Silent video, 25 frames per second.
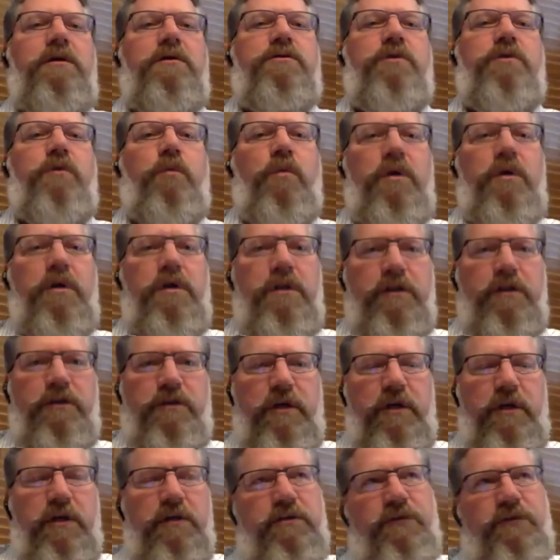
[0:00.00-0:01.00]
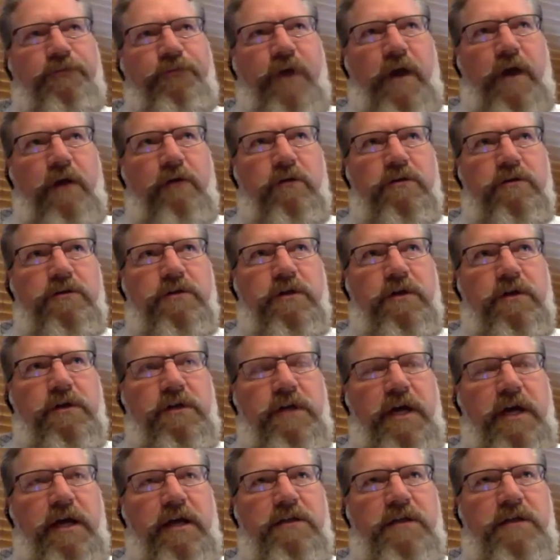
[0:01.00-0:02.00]
So one of the things the founders looked
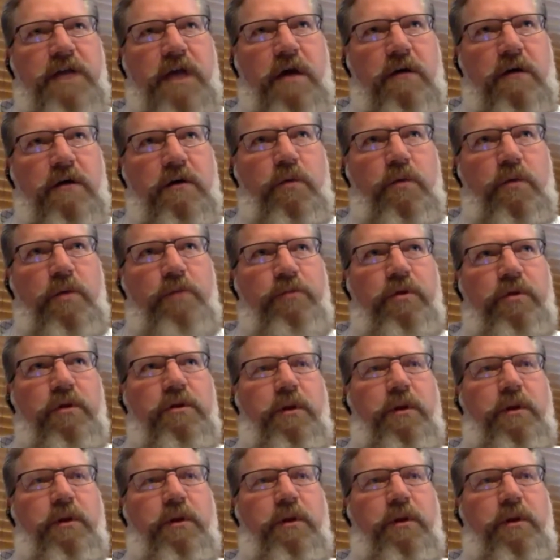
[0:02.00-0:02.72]
at is how can we